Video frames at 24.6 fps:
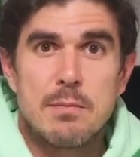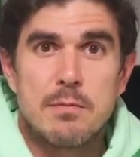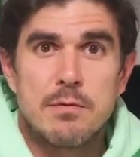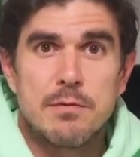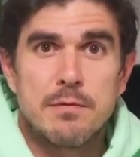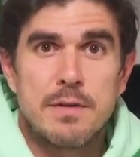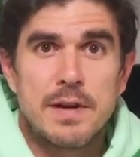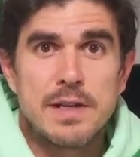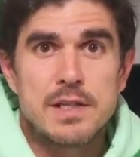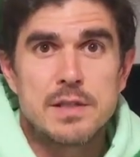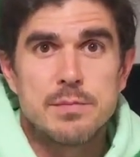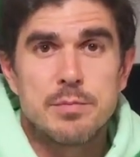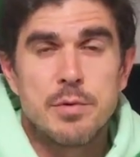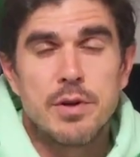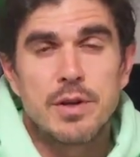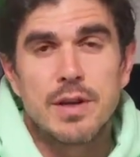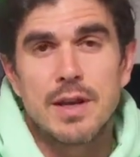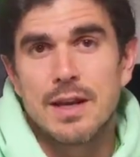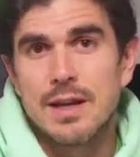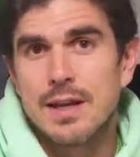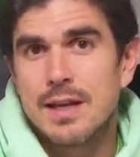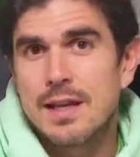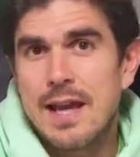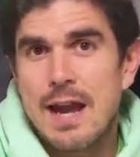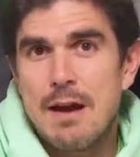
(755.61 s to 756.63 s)
and Facebook
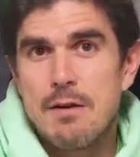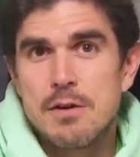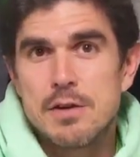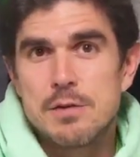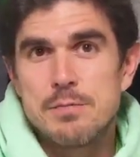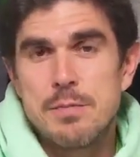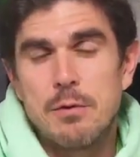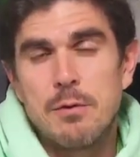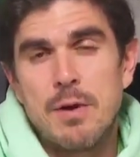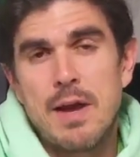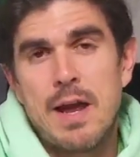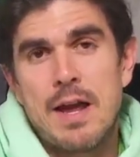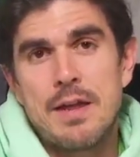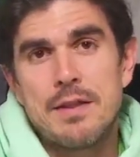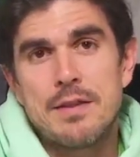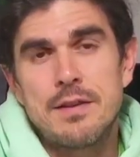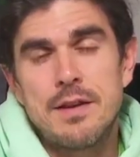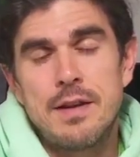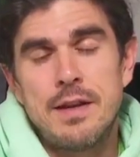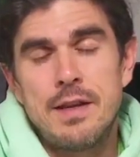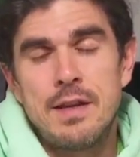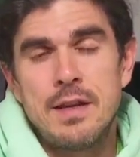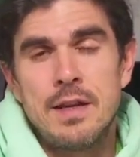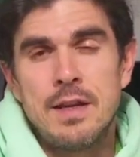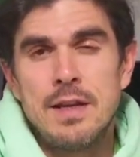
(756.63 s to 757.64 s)
at Garage Built
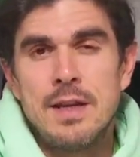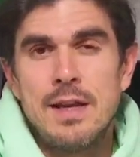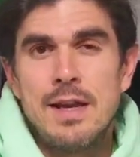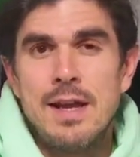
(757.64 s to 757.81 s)
Athlete,